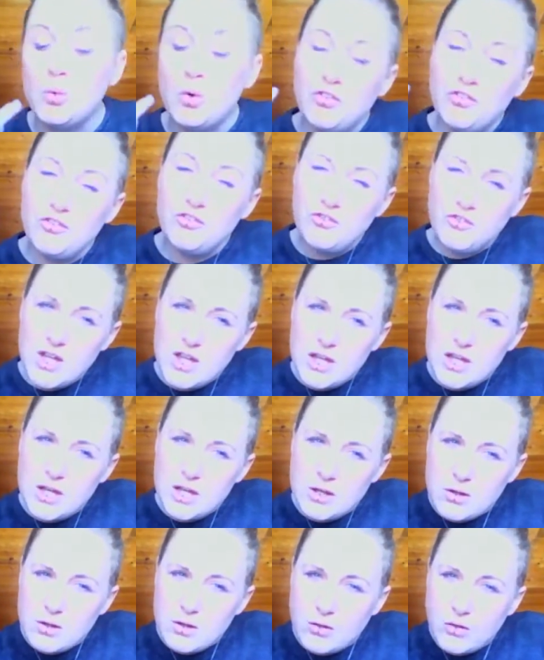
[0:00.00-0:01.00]
You will
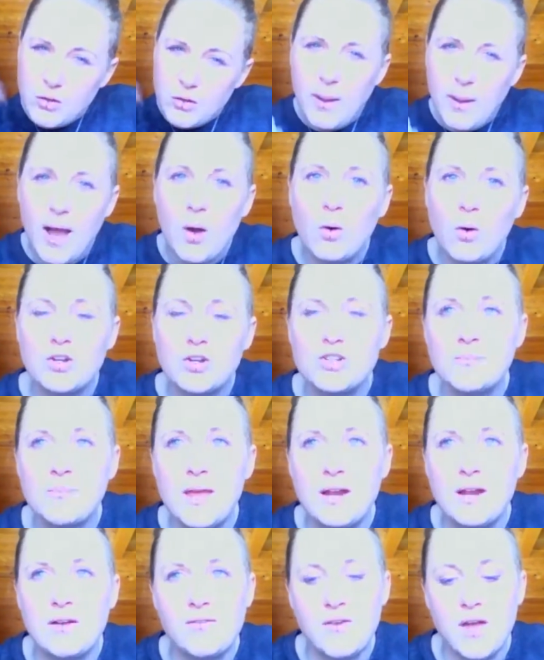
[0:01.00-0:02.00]
feel the power
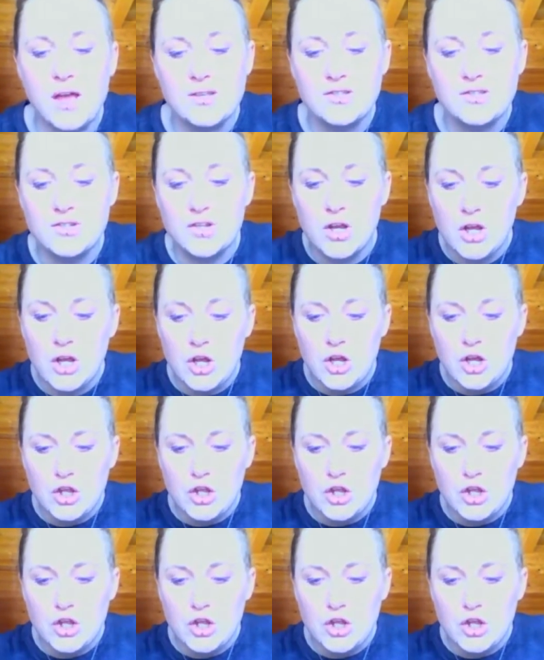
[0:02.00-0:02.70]
to manifest.